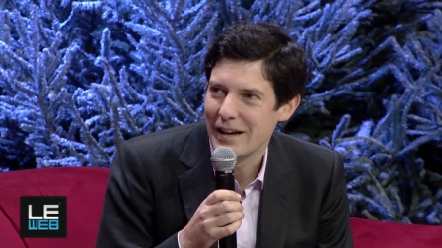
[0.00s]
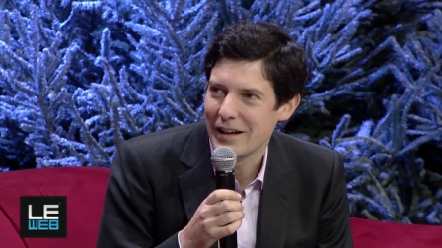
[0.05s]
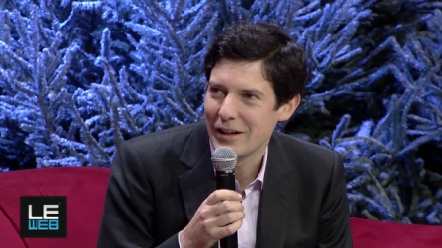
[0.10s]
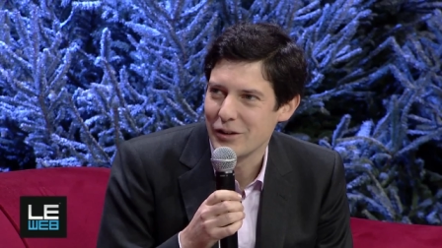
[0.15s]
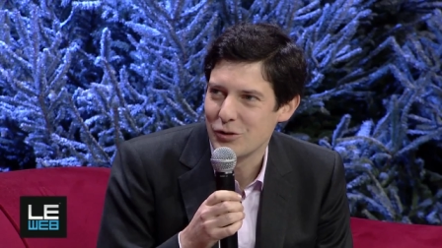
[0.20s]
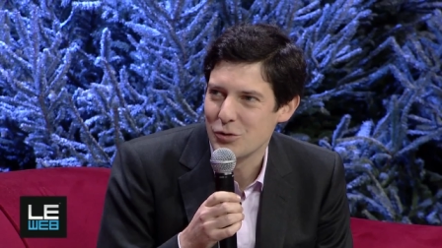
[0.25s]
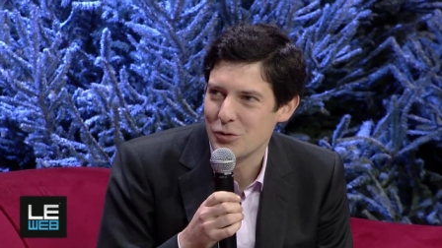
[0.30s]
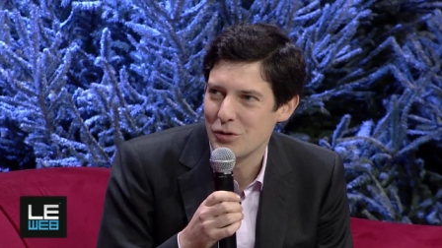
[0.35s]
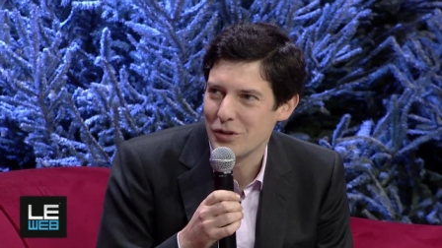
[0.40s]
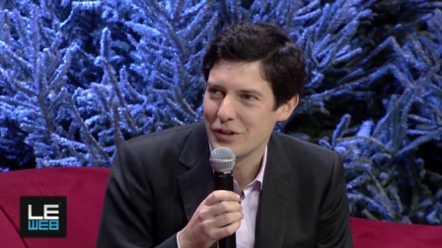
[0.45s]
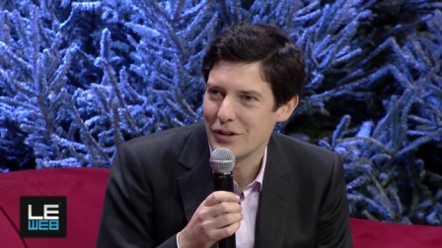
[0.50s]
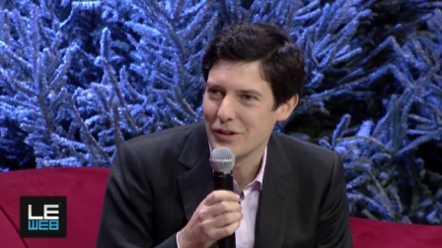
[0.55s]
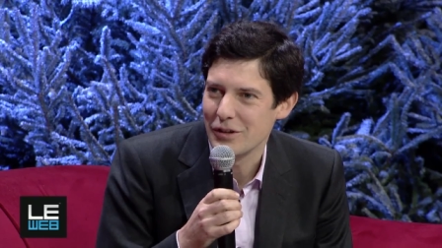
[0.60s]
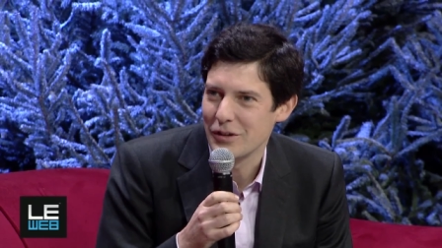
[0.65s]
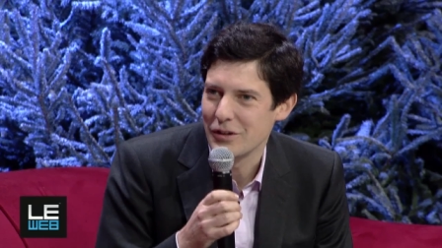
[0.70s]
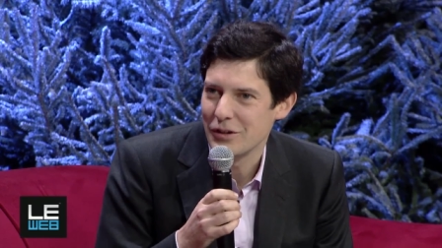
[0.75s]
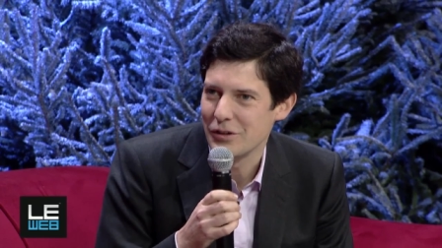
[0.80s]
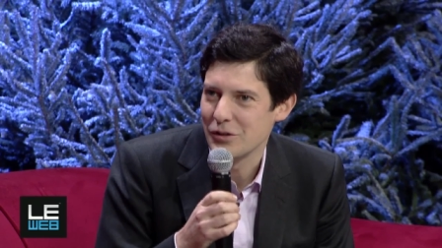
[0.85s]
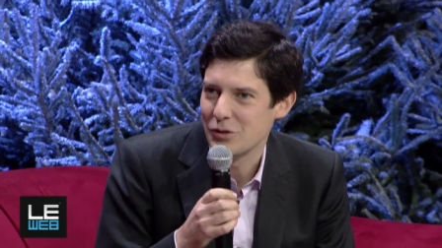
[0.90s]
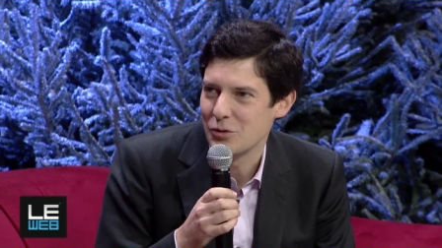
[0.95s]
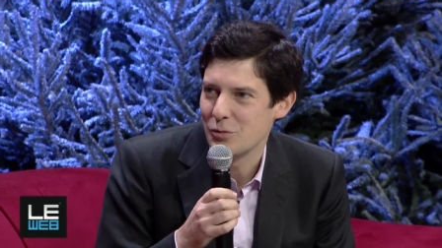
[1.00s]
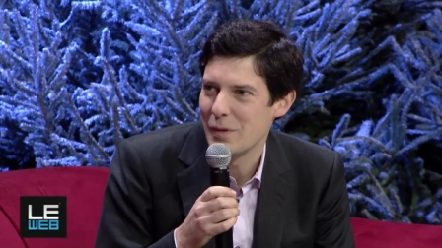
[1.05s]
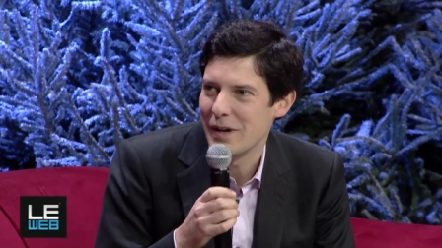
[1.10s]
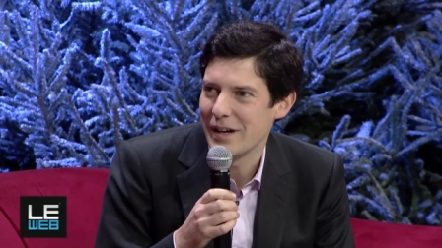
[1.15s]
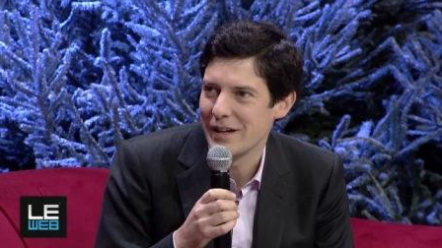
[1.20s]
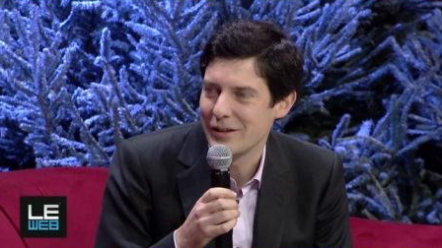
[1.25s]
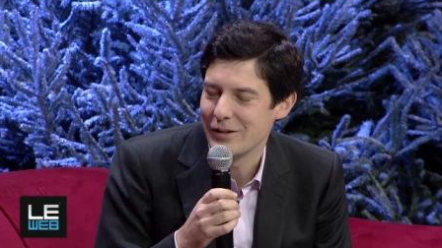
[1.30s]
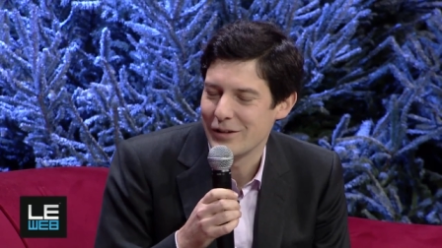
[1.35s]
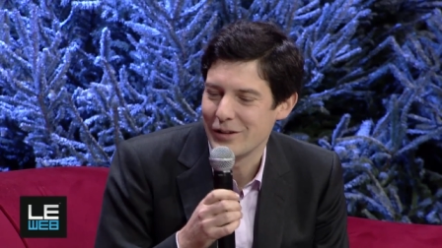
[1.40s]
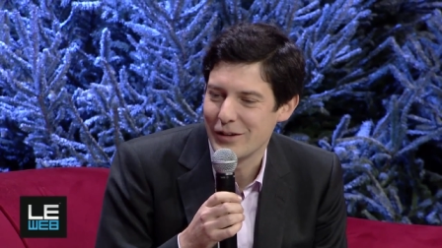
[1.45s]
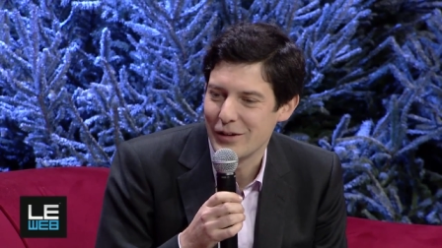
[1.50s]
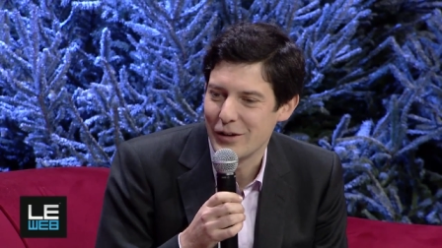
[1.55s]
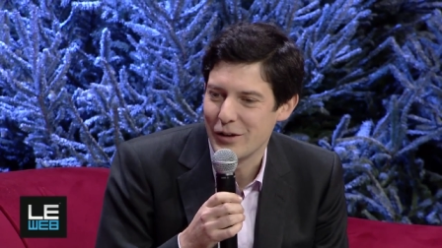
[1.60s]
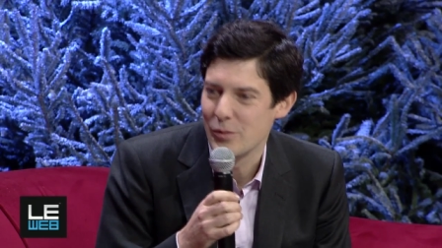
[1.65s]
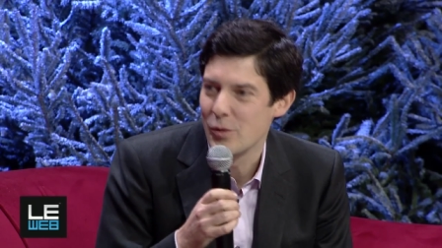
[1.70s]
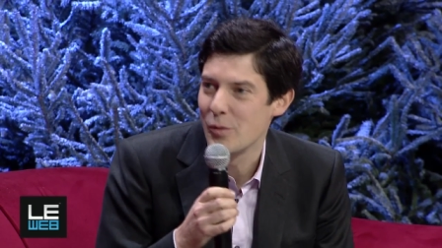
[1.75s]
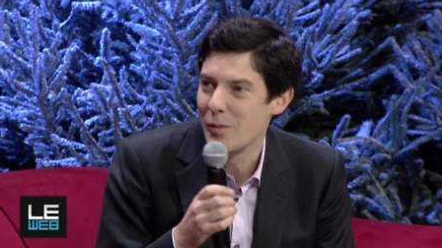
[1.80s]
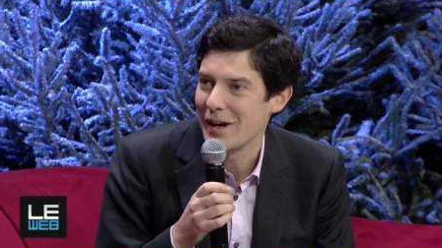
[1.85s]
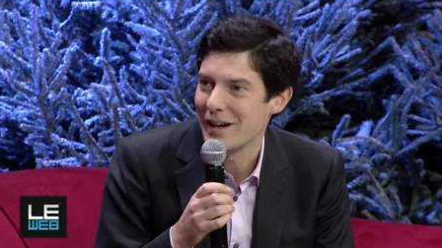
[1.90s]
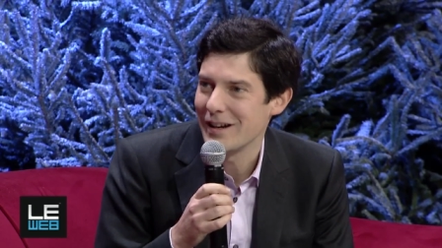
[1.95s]
I had to uh, to buy
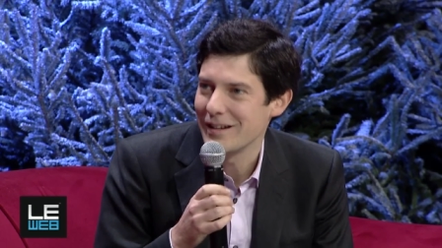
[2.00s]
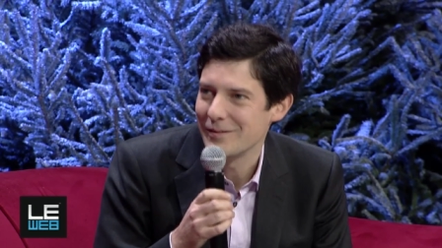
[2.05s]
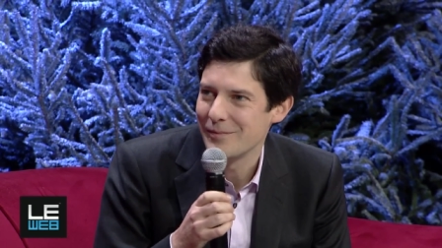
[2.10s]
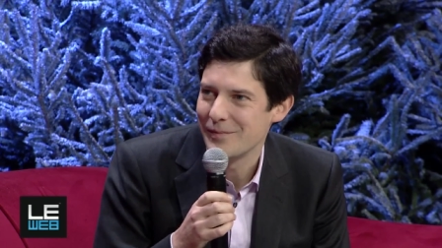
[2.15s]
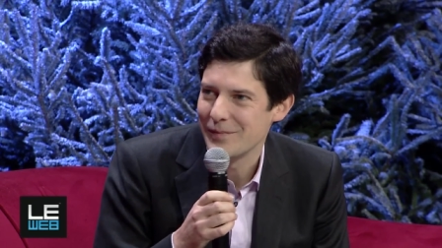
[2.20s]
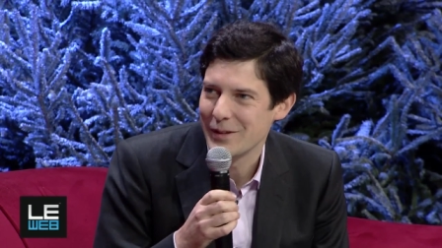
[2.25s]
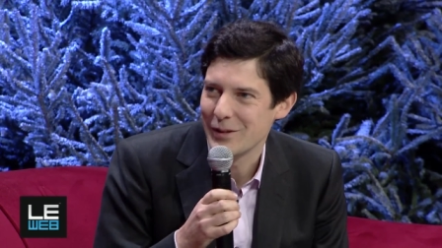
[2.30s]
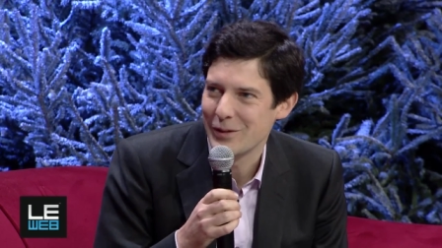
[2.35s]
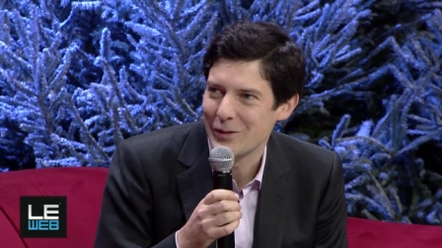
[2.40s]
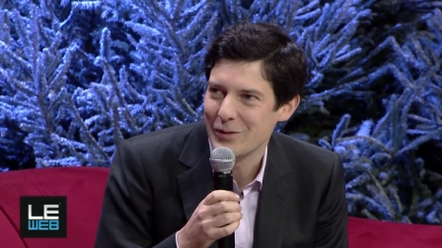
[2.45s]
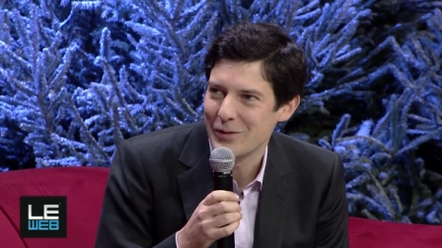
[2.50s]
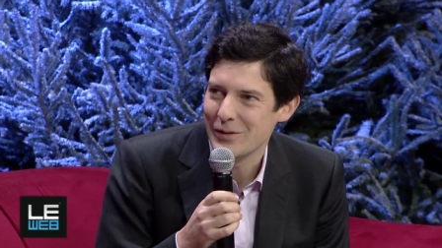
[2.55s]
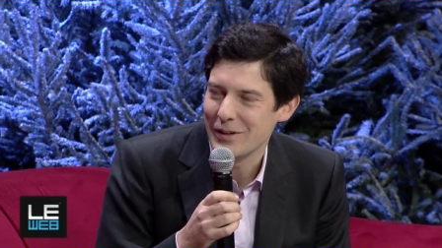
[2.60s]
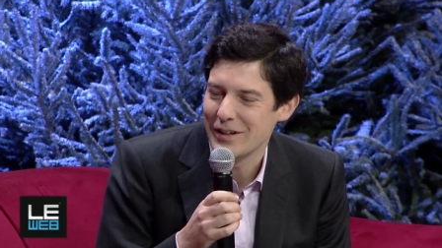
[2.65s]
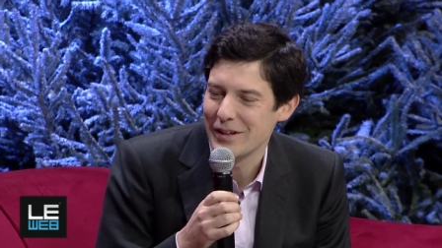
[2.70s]
a mobile, you know,